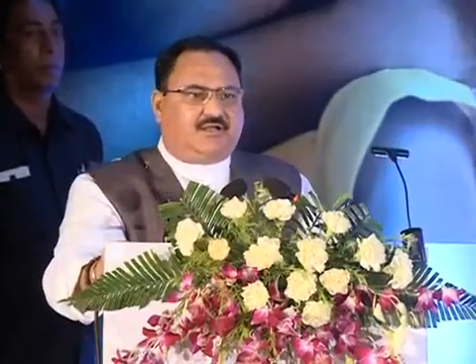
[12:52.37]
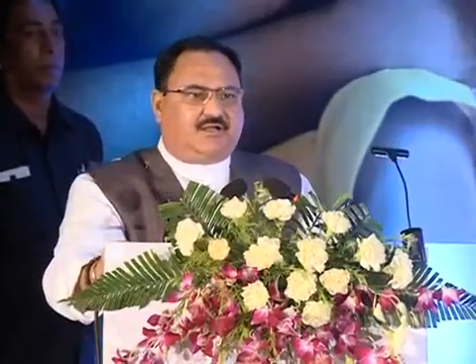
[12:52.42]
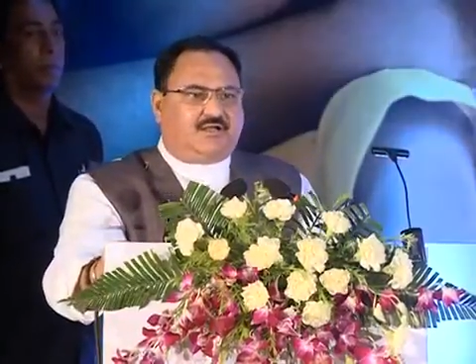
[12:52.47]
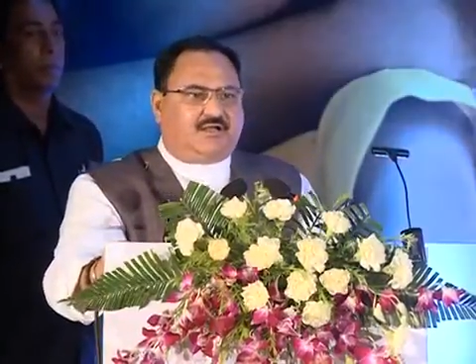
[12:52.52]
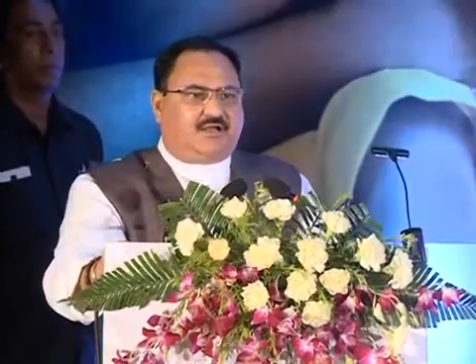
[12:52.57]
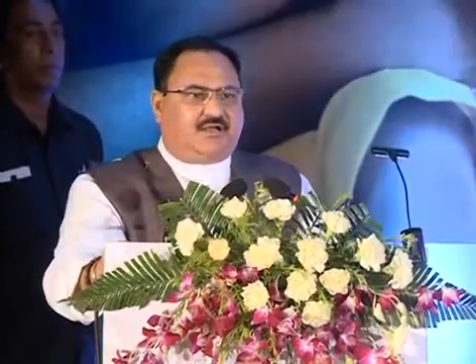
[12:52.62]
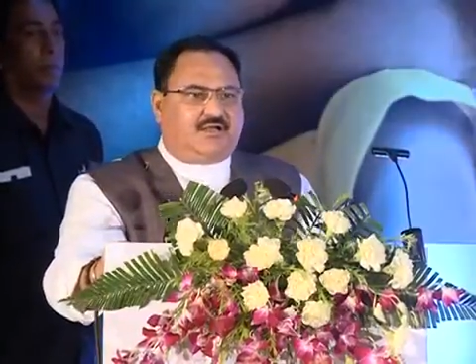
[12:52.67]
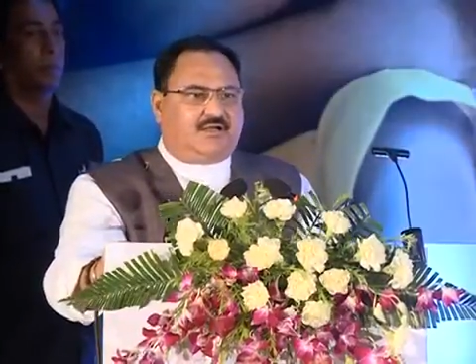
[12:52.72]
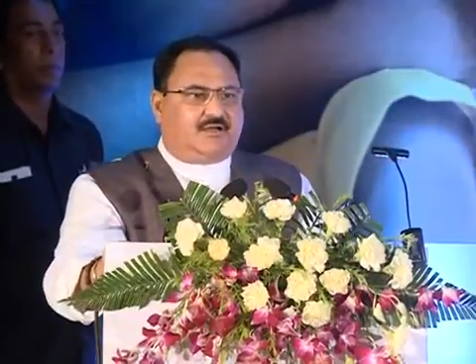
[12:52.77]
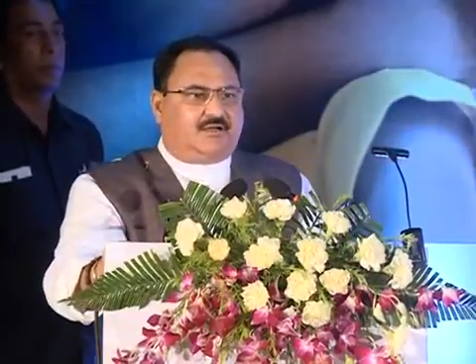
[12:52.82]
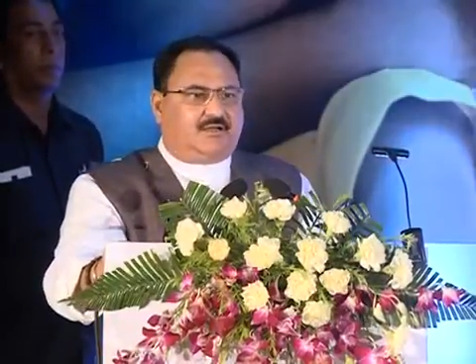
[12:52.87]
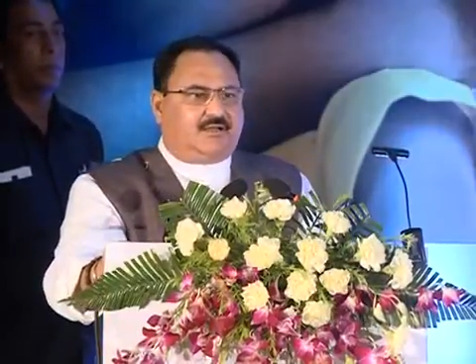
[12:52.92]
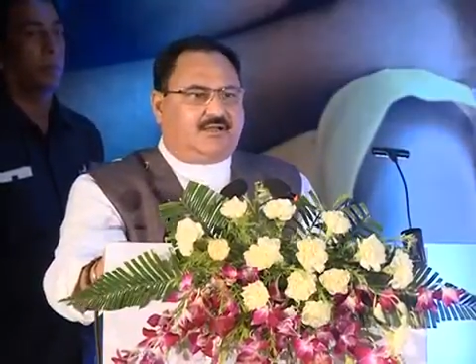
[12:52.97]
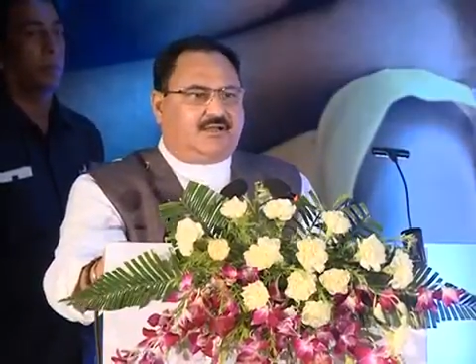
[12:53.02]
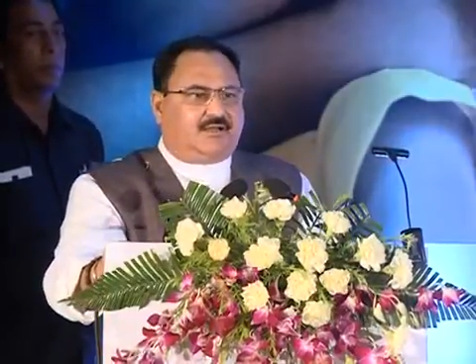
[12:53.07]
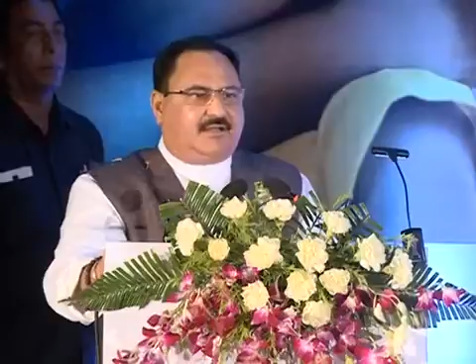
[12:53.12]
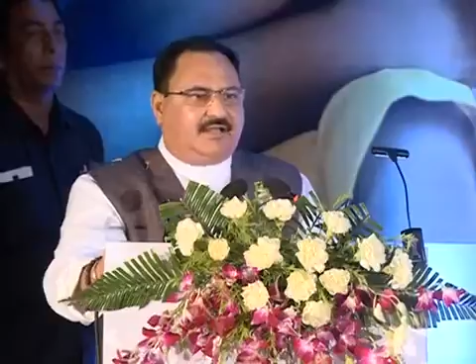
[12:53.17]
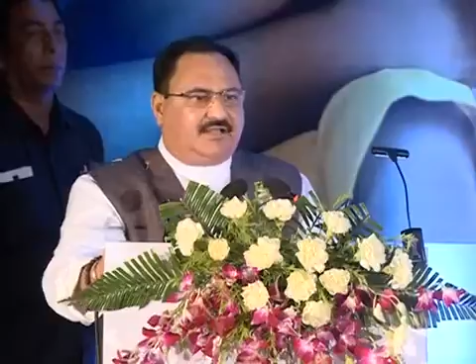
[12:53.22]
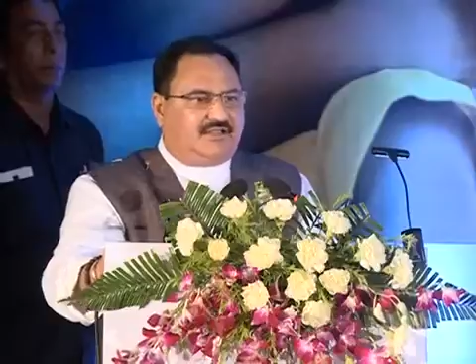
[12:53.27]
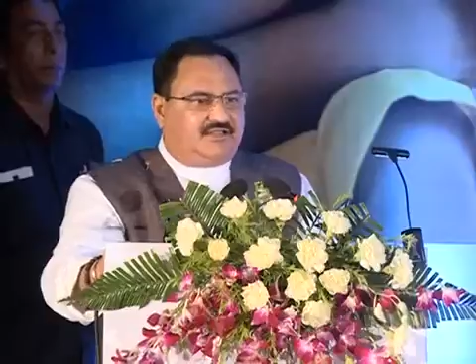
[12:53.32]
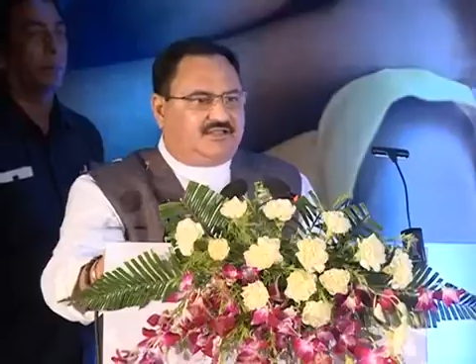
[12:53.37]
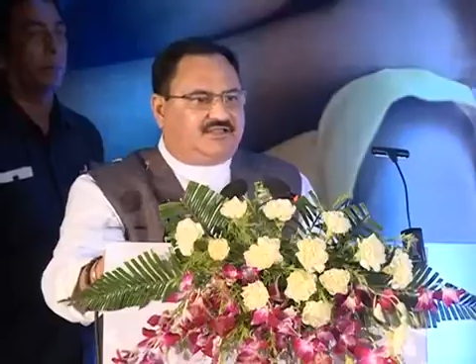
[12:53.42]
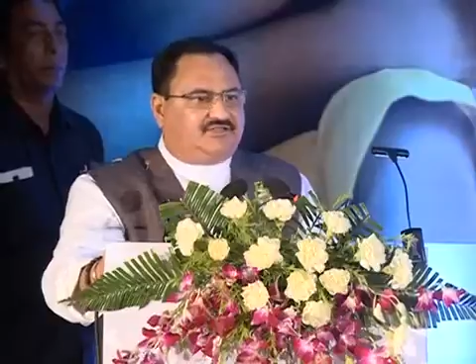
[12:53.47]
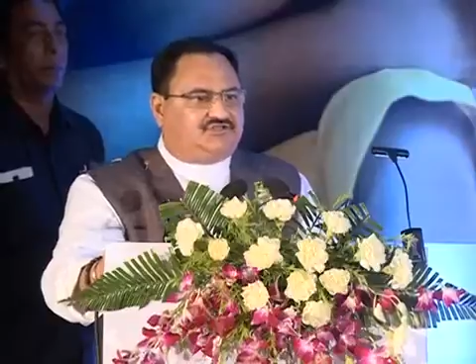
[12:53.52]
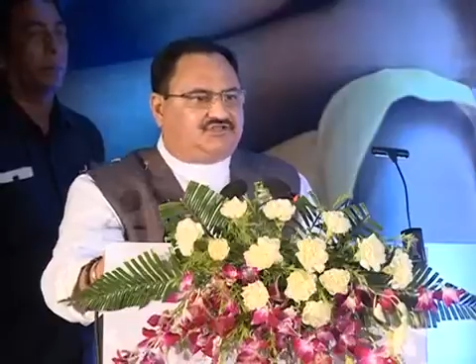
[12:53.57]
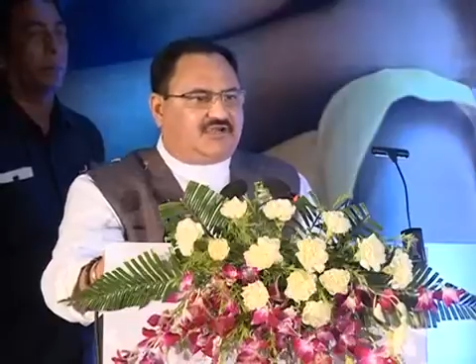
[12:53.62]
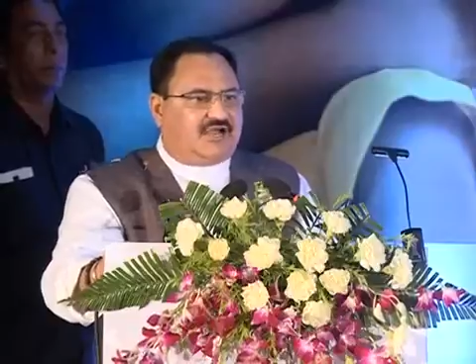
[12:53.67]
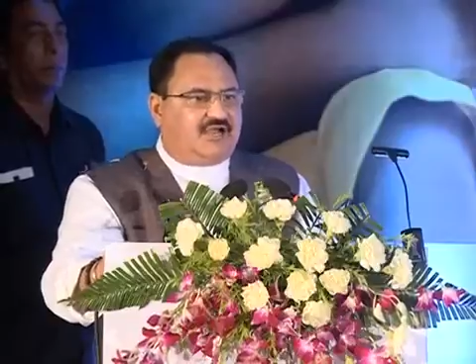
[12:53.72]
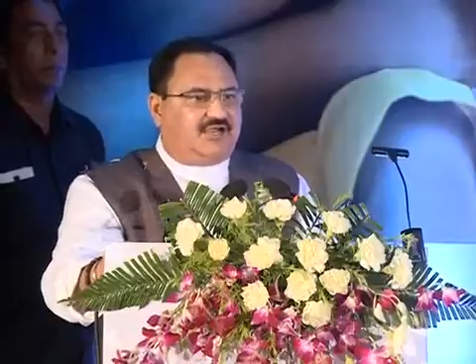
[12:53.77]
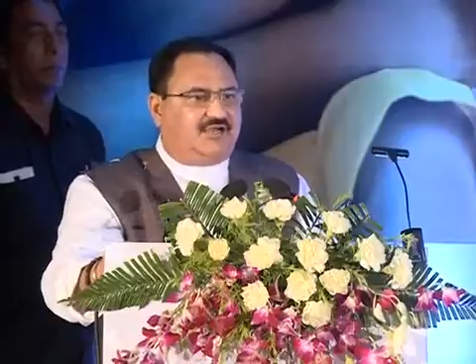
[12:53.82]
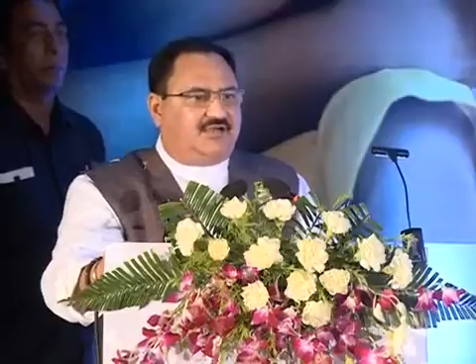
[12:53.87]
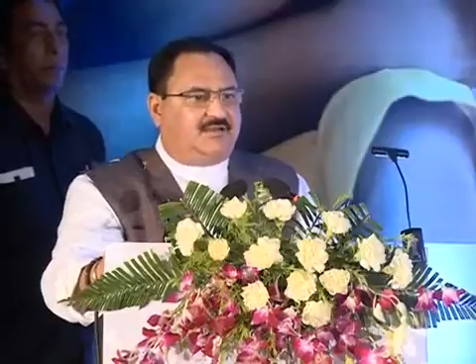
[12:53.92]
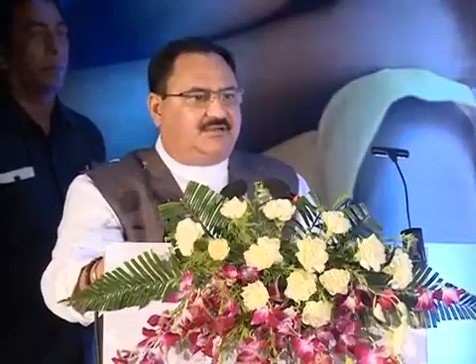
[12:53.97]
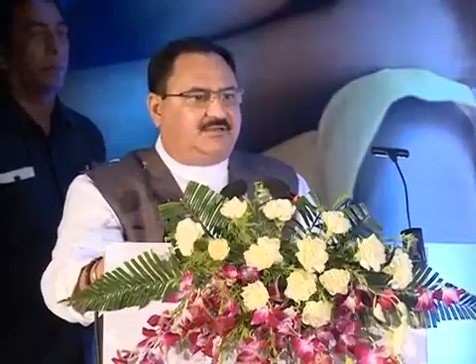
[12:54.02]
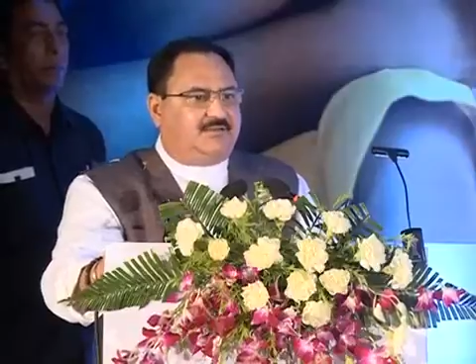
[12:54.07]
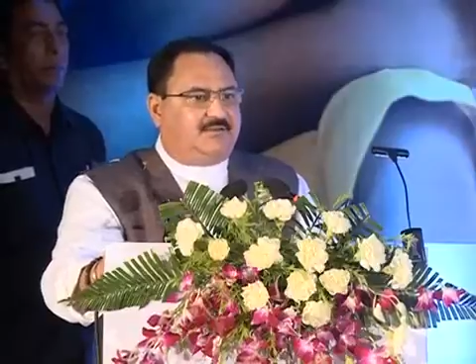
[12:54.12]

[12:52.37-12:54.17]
healthy child,